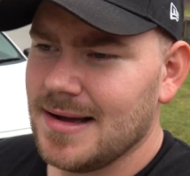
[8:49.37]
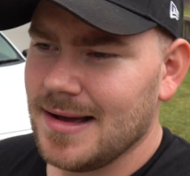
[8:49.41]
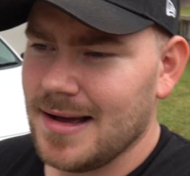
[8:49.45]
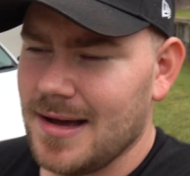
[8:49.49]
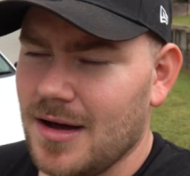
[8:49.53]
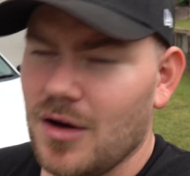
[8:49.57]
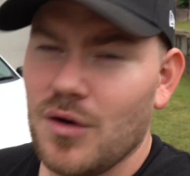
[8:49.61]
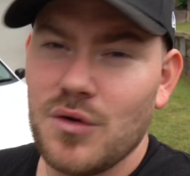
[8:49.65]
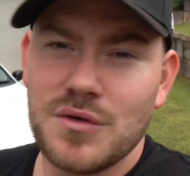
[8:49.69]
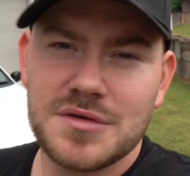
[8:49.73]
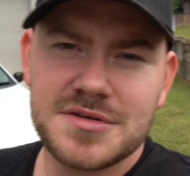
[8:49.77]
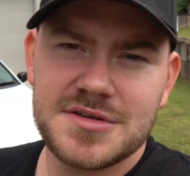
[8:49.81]

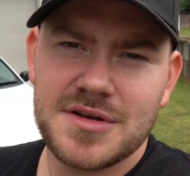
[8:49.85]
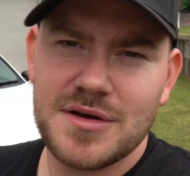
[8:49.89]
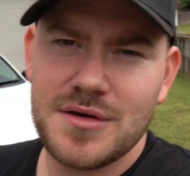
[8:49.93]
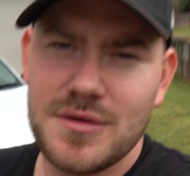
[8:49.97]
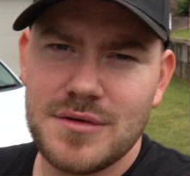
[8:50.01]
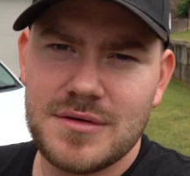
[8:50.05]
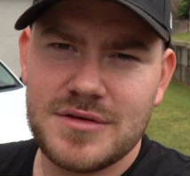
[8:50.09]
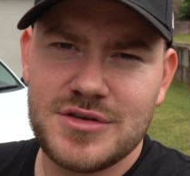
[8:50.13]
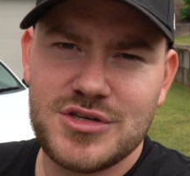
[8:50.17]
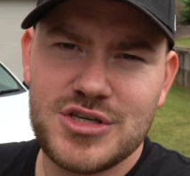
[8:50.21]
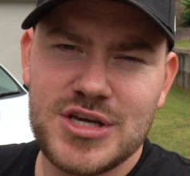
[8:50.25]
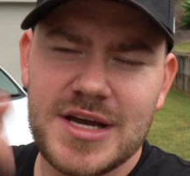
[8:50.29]

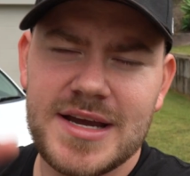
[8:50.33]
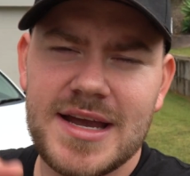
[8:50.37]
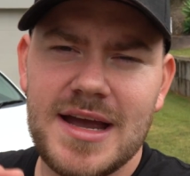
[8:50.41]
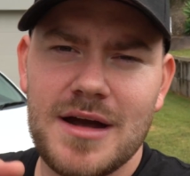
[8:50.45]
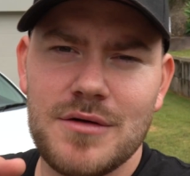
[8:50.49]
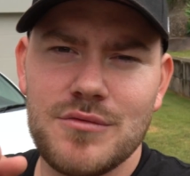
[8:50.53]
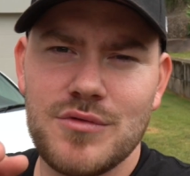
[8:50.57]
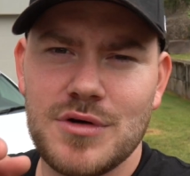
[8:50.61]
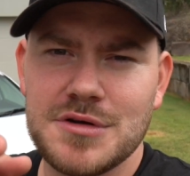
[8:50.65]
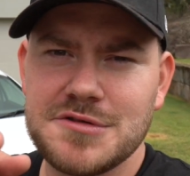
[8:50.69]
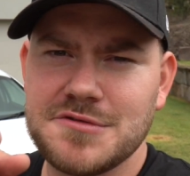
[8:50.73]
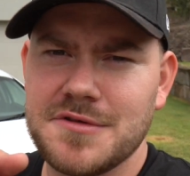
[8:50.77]
also check
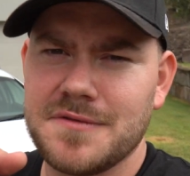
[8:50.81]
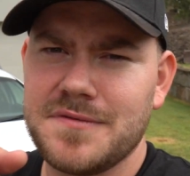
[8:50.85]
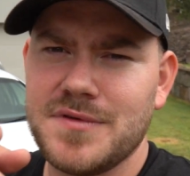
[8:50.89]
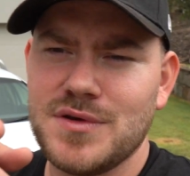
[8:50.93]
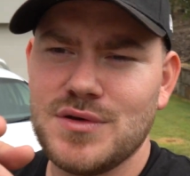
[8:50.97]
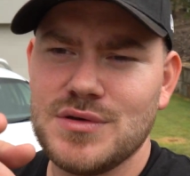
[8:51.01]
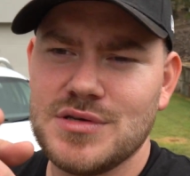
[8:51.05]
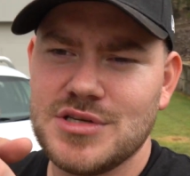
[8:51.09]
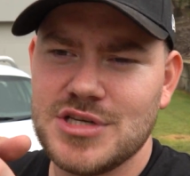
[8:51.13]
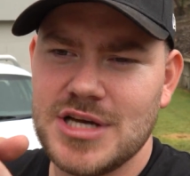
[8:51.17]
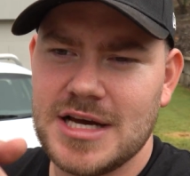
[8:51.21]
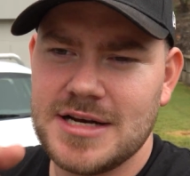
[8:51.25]
out Ross
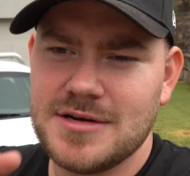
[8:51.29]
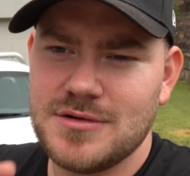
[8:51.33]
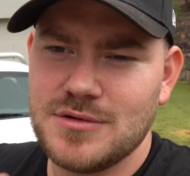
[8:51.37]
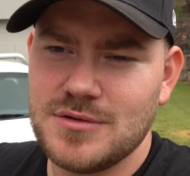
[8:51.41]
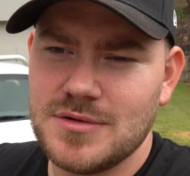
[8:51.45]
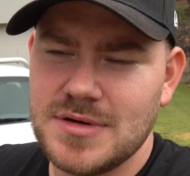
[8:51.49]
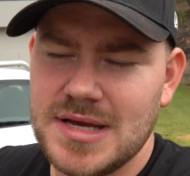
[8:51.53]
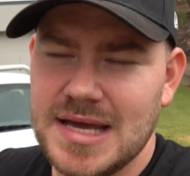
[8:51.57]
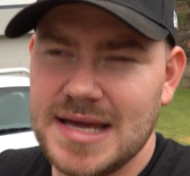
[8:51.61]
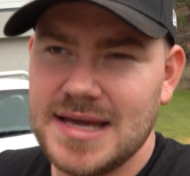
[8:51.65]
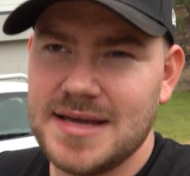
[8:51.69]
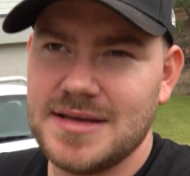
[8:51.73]
Reviews
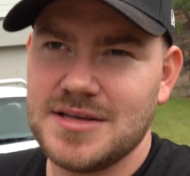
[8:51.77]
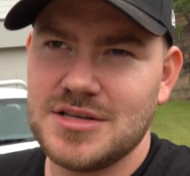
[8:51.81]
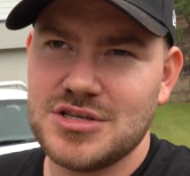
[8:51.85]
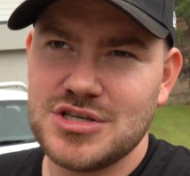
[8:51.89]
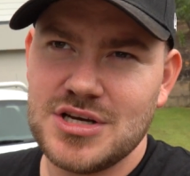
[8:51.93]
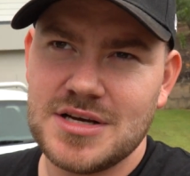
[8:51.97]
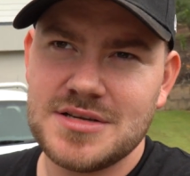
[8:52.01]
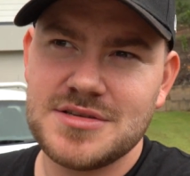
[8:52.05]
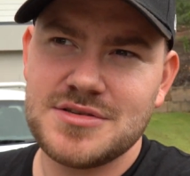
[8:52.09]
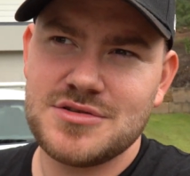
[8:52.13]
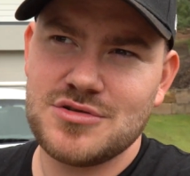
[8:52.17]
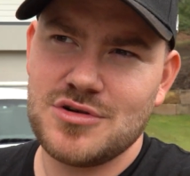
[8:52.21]
channel. He
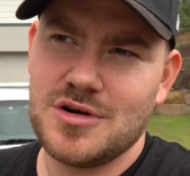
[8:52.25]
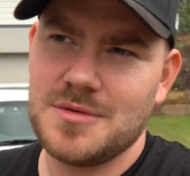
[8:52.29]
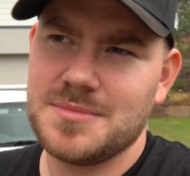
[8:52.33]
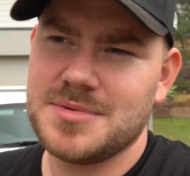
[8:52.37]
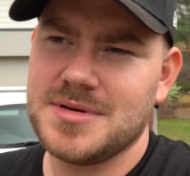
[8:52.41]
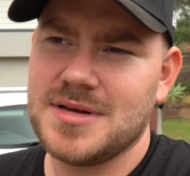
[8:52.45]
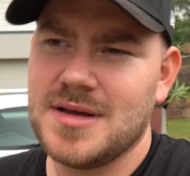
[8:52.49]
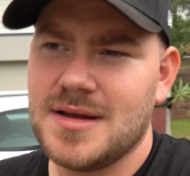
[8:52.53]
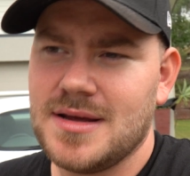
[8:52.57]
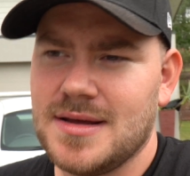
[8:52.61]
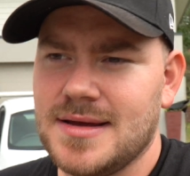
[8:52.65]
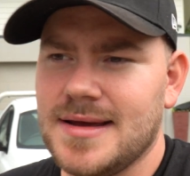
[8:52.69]
just
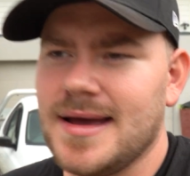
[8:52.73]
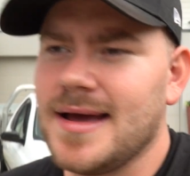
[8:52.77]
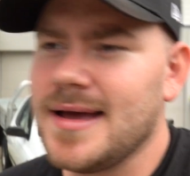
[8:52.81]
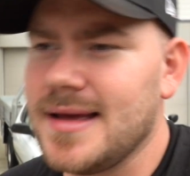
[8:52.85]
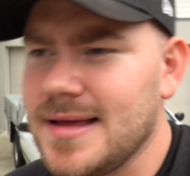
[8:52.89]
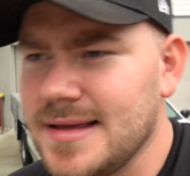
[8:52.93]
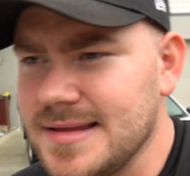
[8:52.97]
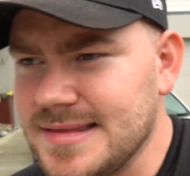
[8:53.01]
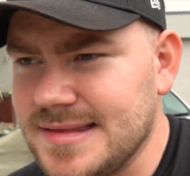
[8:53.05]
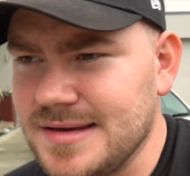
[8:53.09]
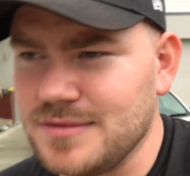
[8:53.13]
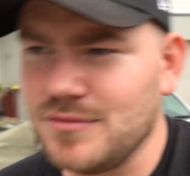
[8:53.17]
dropped
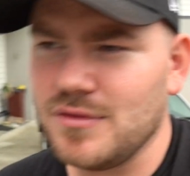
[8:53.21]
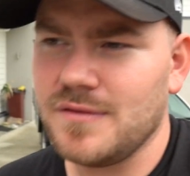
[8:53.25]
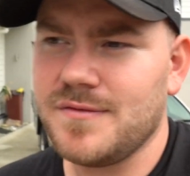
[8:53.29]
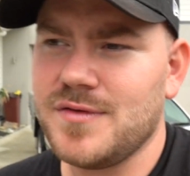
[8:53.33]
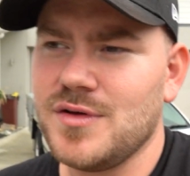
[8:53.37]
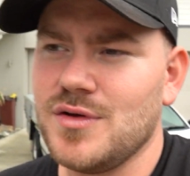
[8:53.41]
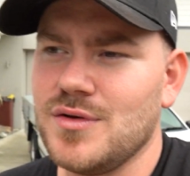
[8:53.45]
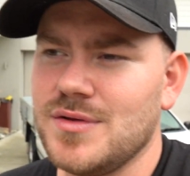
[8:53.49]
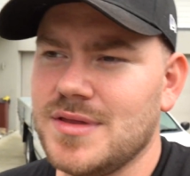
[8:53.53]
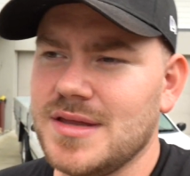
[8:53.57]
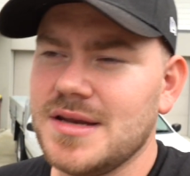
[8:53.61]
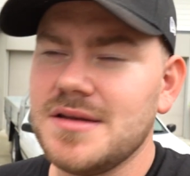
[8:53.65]
the
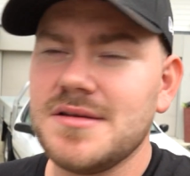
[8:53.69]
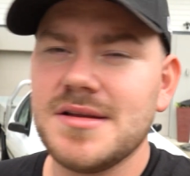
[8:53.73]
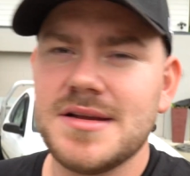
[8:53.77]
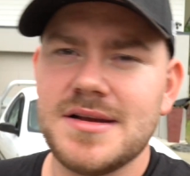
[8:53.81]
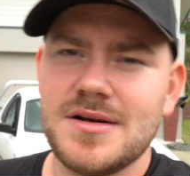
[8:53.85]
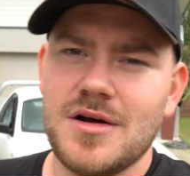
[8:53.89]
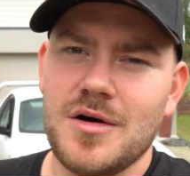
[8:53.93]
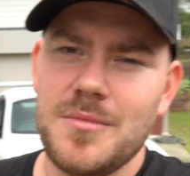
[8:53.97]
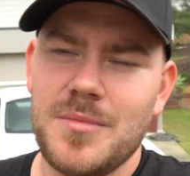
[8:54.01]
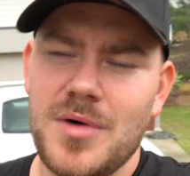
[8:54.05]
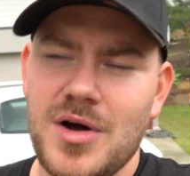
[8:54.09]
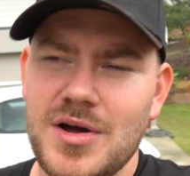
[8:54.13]
review that he
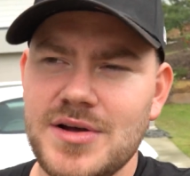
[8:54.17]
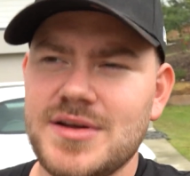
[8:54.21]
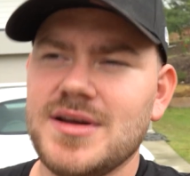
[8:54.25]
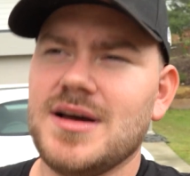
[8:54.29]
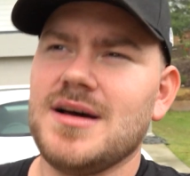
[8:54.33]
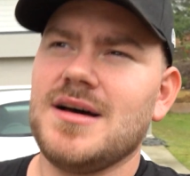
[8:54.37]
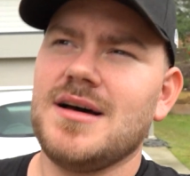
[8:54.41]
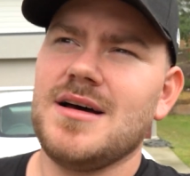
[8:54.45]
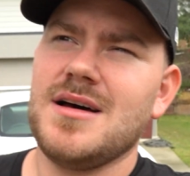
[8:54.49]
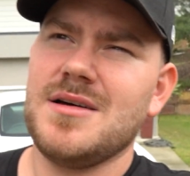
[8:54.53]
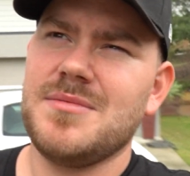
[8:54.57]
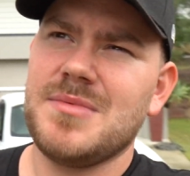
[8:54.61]
did on my
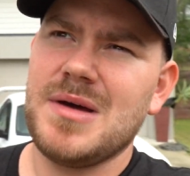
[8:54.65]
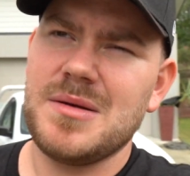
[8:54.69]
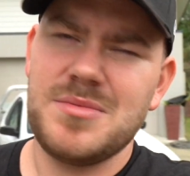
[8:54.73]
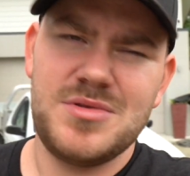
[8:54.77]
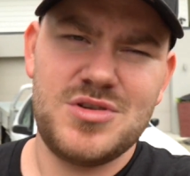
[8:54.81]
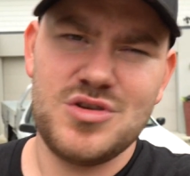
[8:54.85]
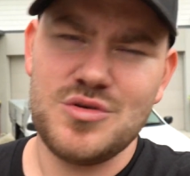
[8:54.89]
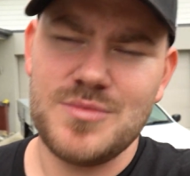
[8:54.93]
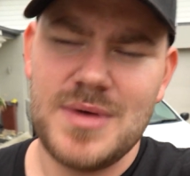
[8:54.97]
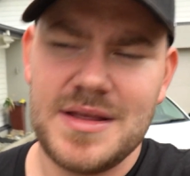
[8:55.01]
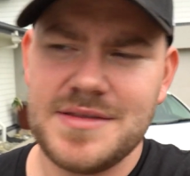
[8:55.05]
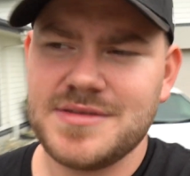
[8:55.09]
car
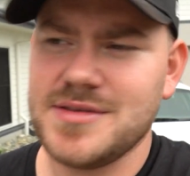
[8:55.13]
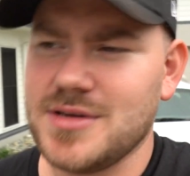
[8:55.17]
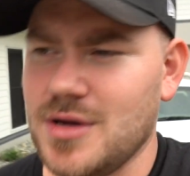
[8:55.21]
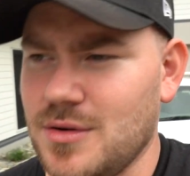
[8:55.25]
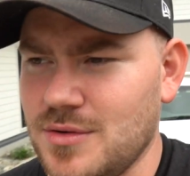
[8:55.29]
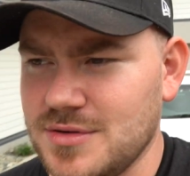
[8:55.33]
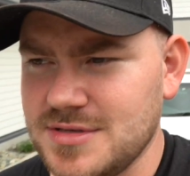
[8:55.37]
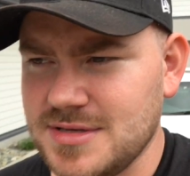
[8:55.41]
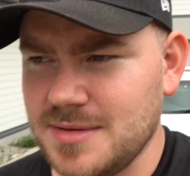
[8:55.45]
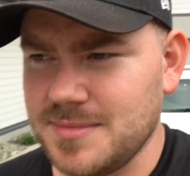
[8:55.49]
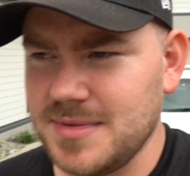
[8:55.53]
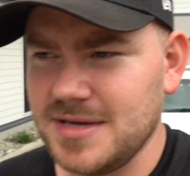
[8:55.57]
maybe 2 months
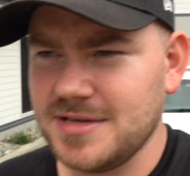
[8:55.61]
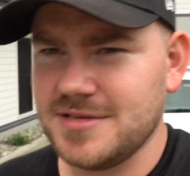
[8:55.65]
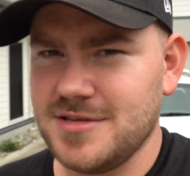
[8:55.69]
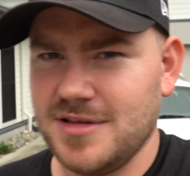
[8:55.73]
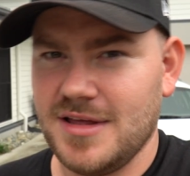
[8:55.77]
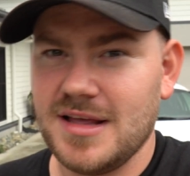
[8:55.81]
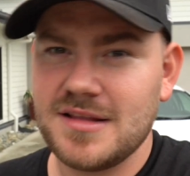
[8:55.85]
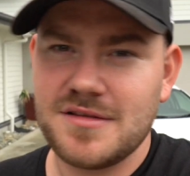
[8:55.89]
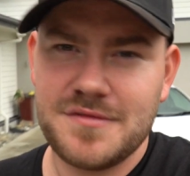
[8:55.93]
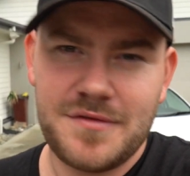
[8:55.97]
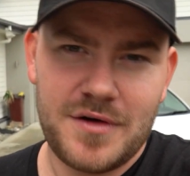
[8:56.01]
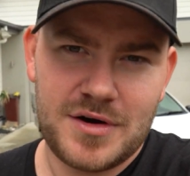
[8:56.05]
ago or something,
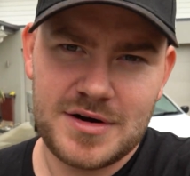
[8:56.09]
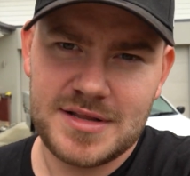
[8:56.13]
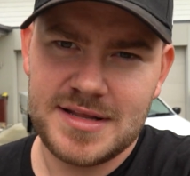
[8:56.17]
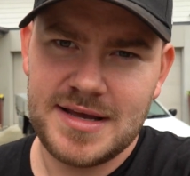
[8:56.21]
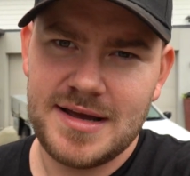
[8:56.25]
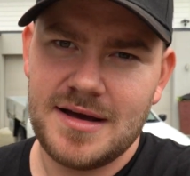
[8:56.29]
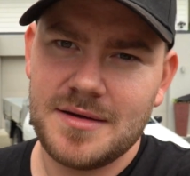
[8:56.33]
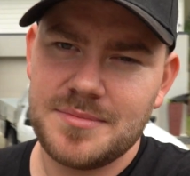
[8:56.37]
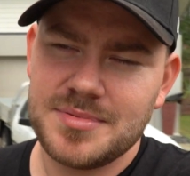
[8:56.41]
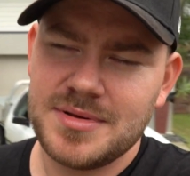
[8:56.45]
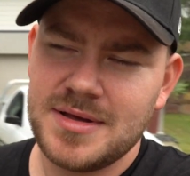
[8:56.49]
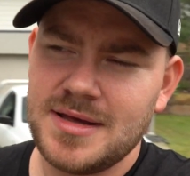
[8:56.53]
so that's
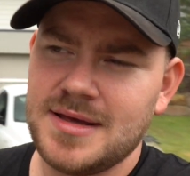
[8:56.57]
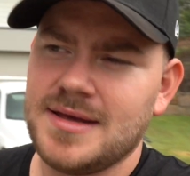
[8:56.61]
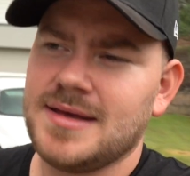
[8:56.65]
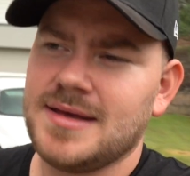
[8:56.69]
finally up.